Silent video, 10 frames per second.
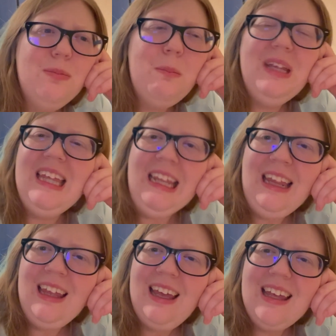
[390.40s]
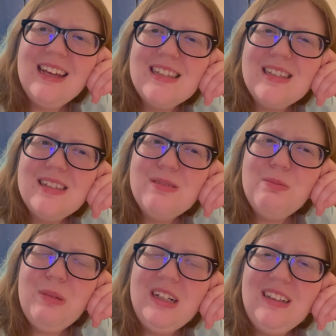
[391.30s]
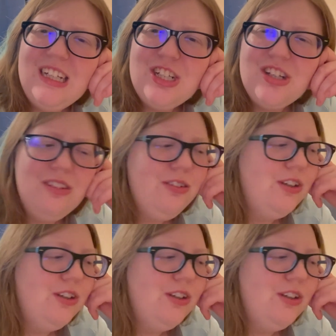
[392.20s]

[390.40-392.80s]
beginning, I guess, middle-ish of